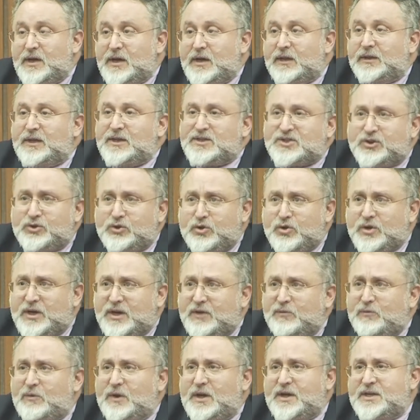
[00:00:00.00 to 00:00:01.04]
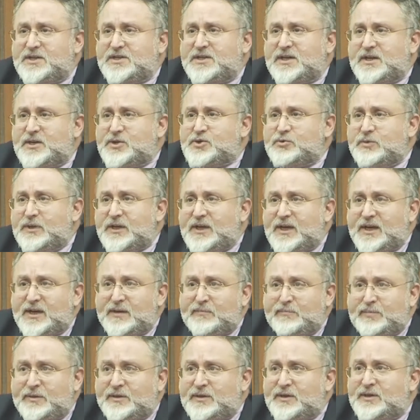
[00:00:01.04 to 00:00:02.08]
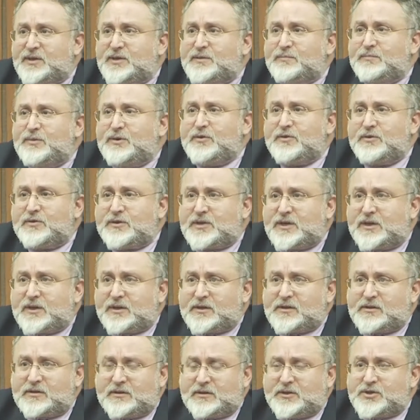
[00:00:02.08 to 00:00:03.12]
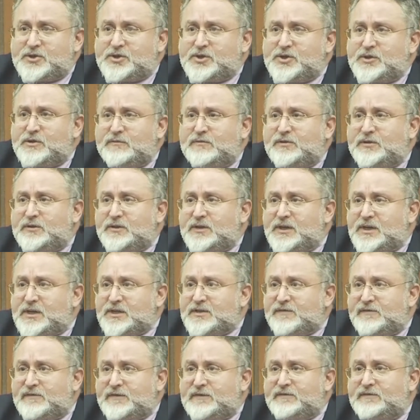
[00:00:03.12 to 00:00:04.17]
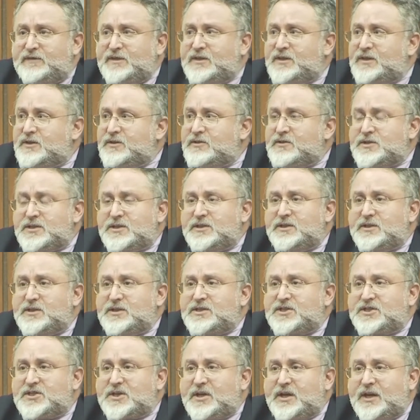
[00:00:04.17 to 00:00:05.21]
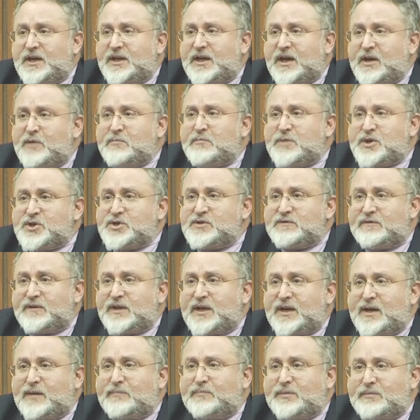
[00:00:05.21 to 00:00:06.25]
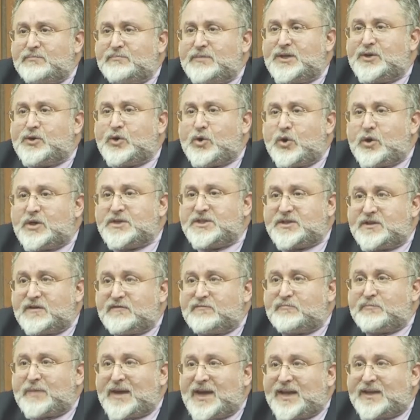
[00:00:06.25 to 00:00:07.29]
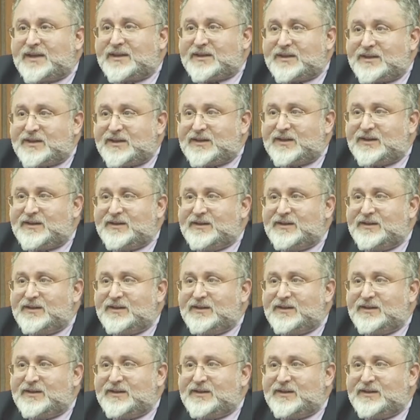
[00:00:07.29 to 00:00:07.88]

Let's look at what has actually happened in computer technology over the last 50 years and decide how much of it happened because of patenting.